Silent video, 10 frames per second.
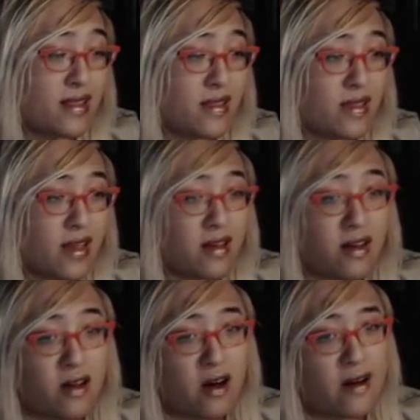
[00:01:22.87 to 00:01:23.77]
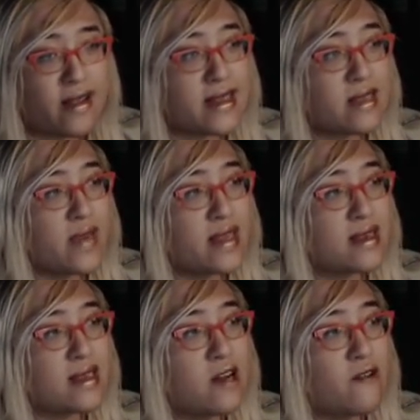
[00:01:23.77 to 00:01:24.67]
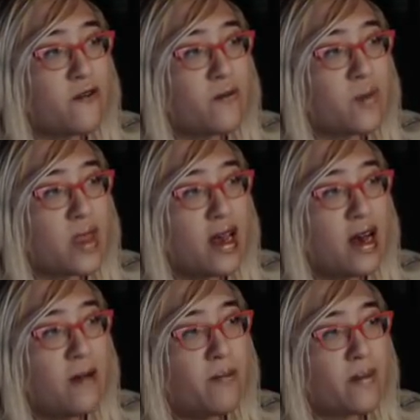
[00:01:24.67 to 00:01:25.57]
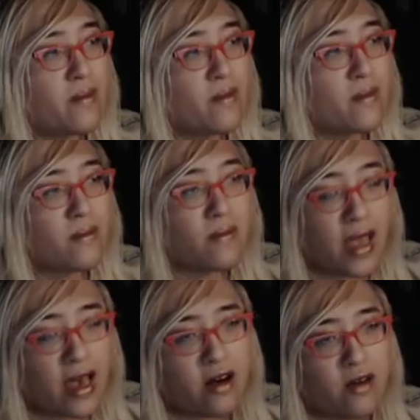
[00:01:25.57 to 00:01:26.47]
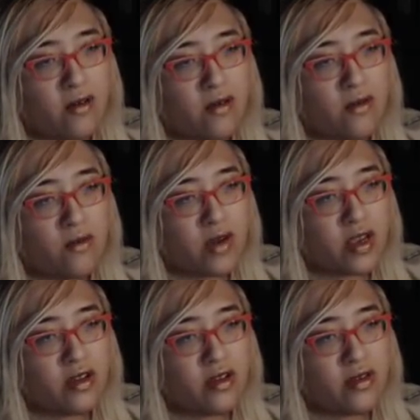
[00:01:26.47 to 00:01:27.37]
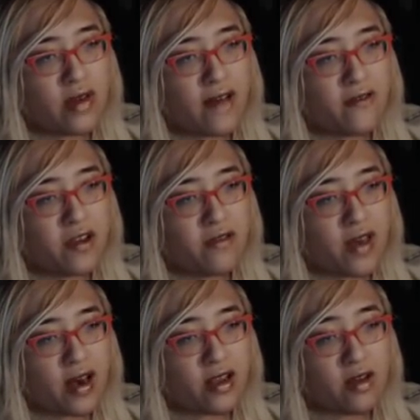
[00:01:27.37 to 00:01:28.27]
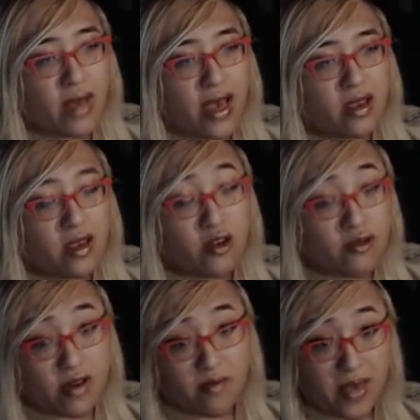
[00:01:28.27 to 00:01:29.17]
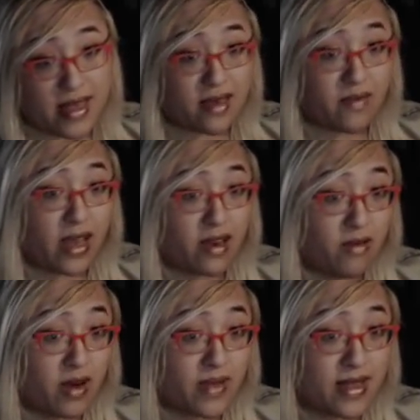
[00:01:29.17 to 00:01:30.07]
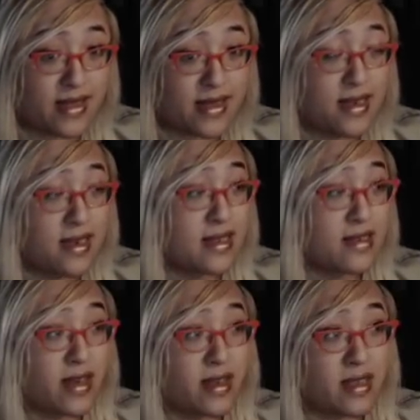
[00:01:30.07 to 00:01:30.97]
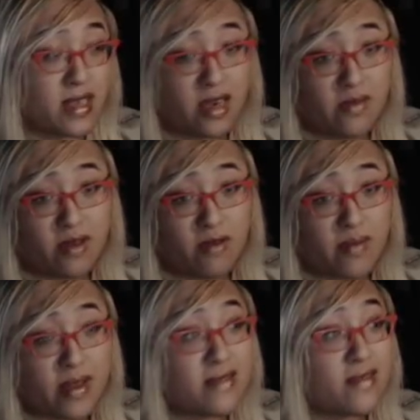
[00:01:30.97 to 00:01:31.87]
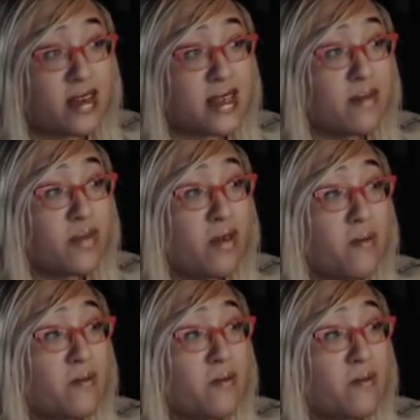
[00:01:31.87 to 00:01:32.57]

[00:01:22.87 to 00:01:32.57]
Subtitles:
Like all that's the basic stuff. Now, what do you do after you've got your grid of basic manual weapons? So like the Tiamat weapons, for example.